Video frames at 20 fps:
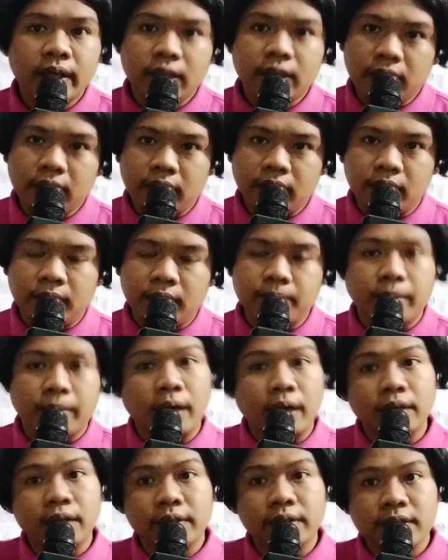in
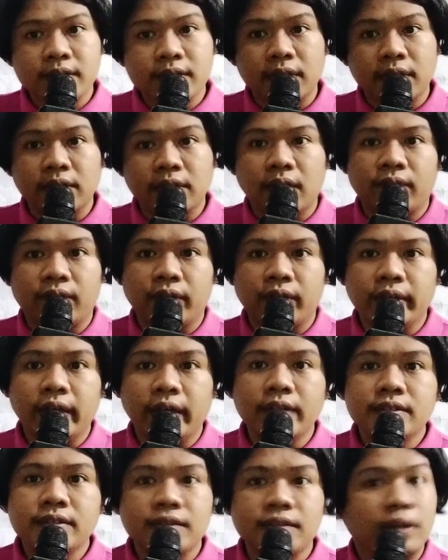politics and
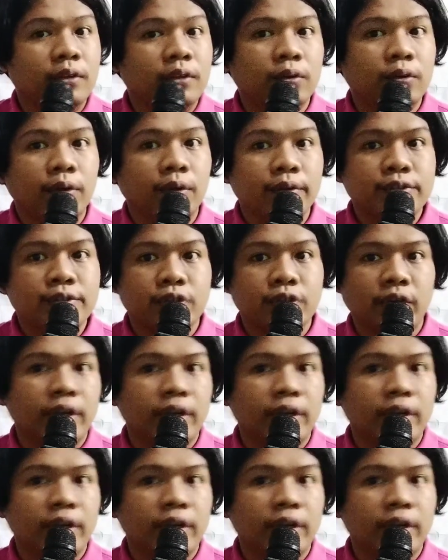governance, in culture,